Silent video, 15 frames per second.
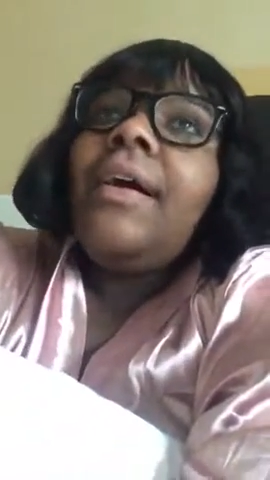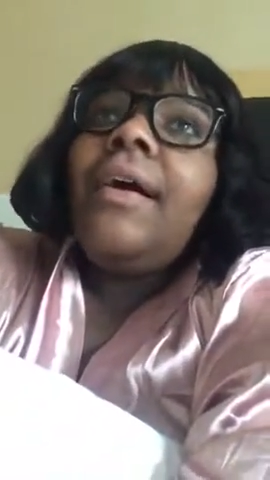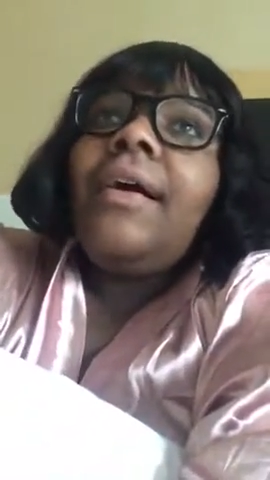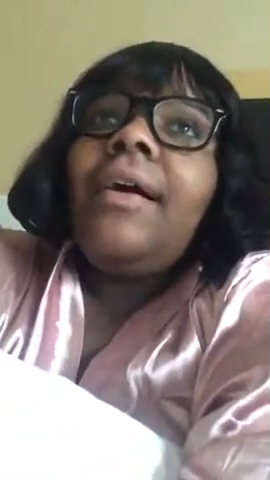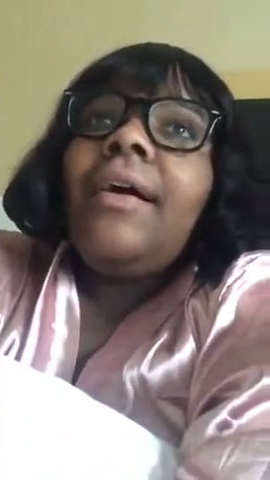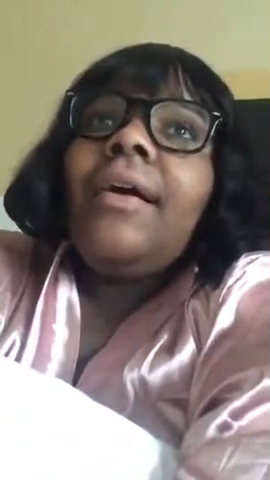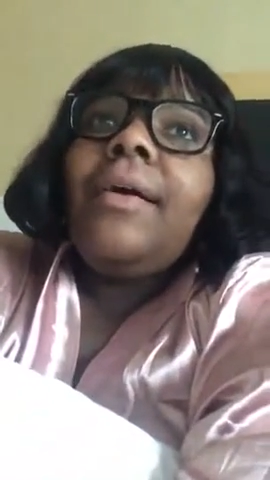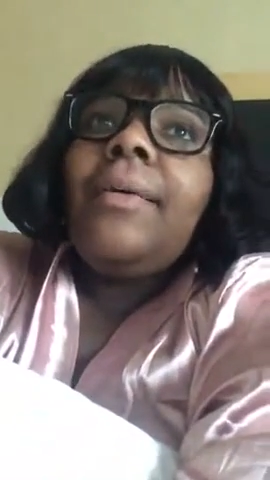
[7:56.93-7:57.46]

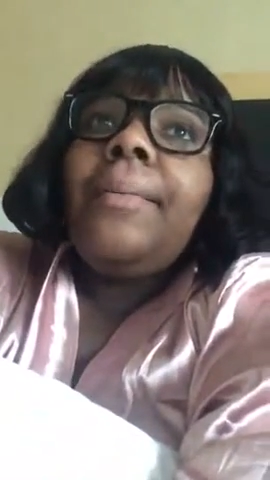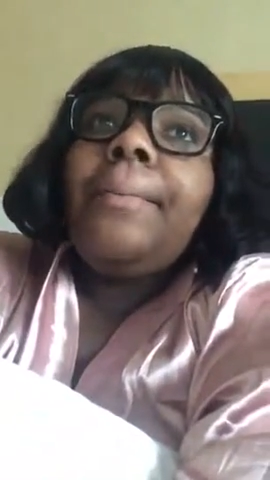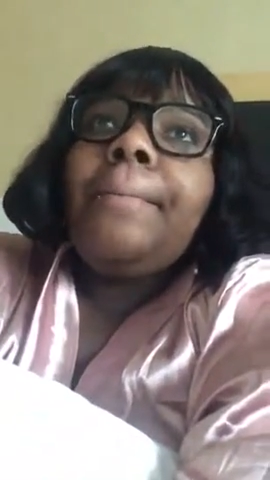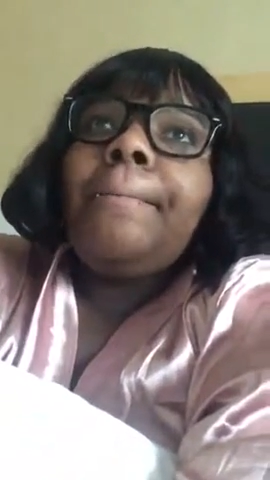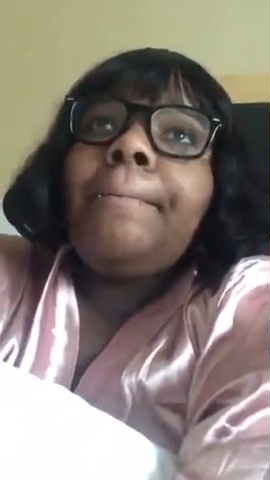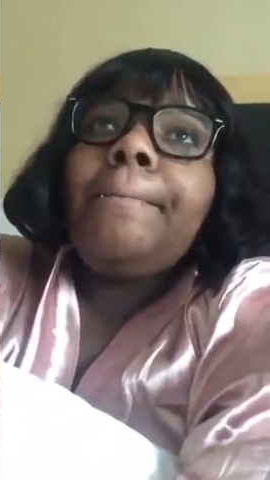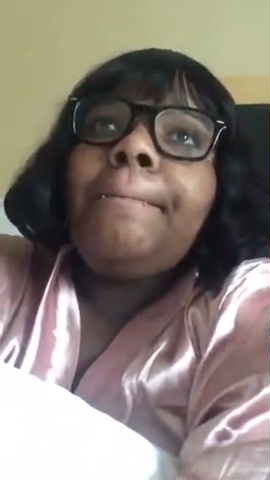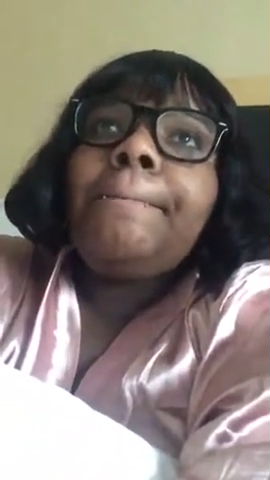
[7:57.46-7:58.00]
Um,
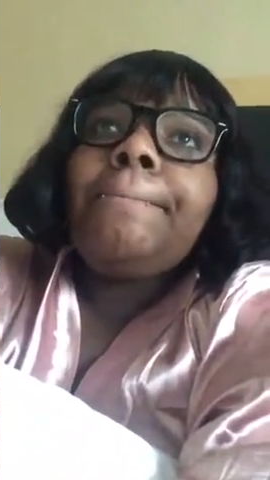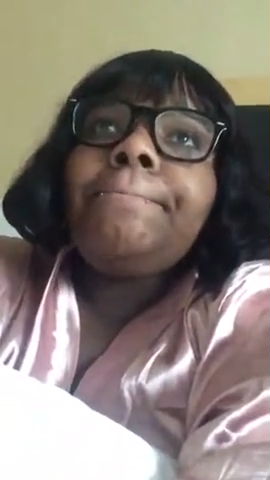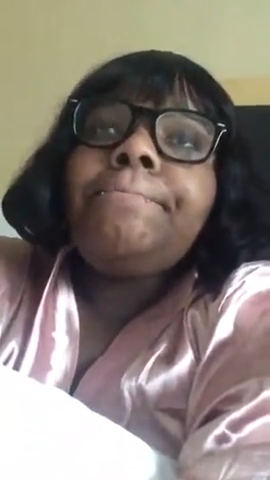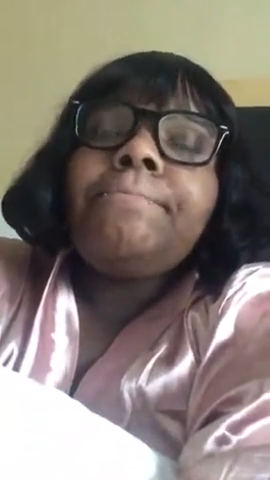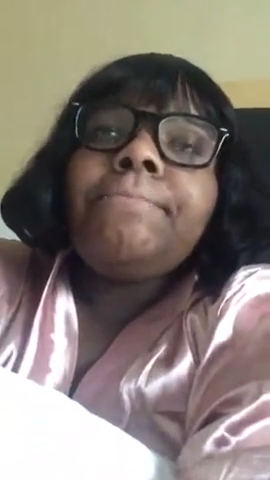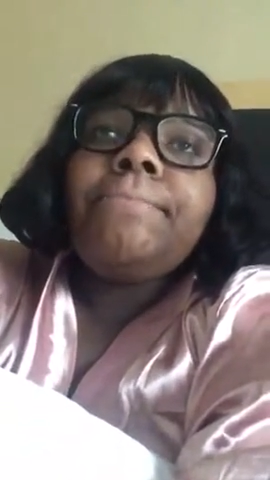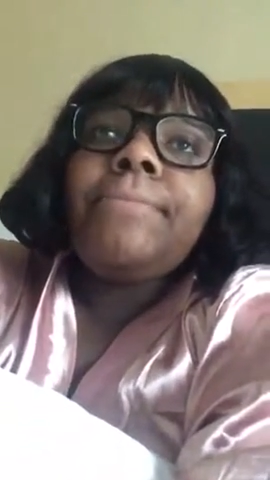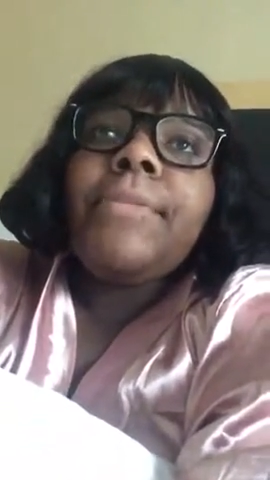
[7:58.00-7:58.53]

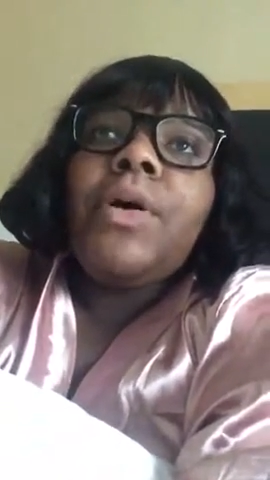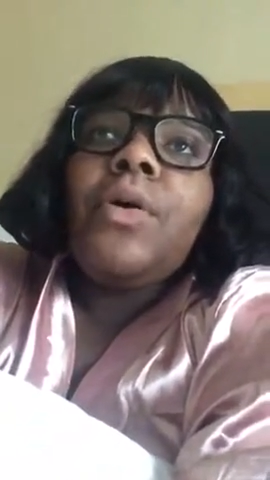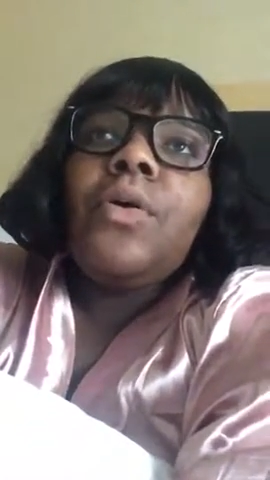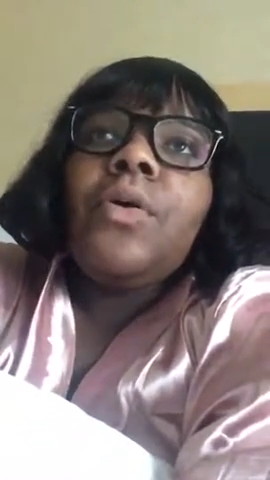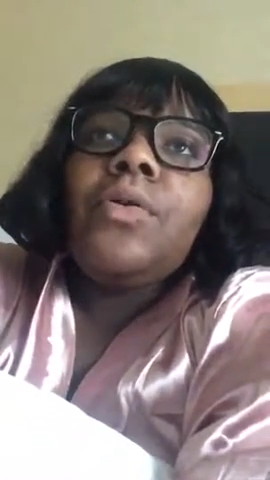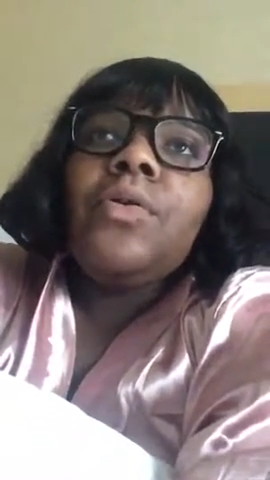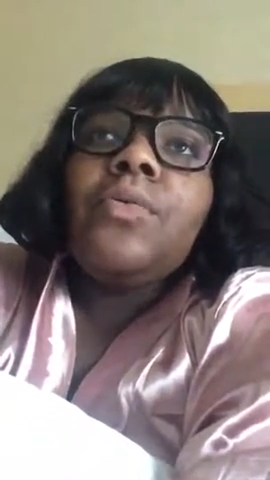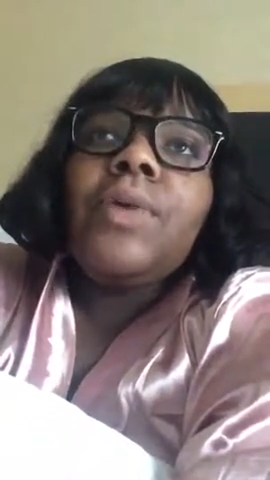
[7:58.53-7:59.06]

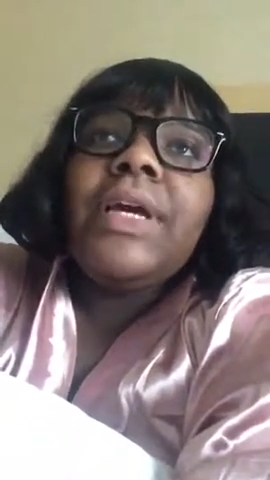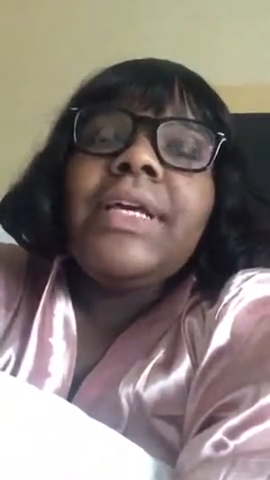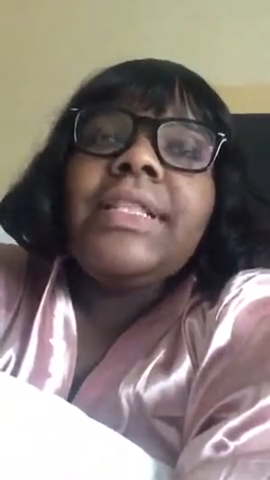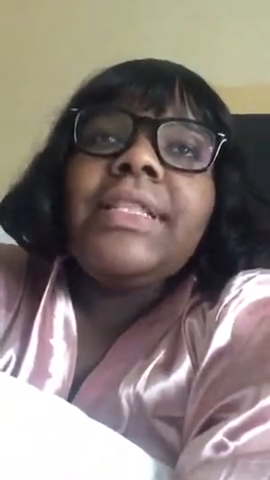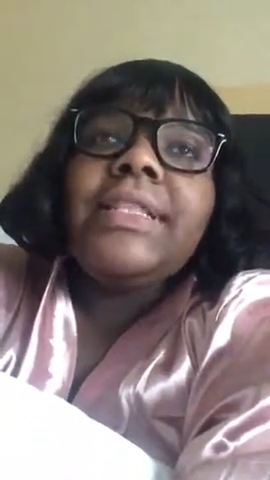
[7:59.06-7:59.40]
on the way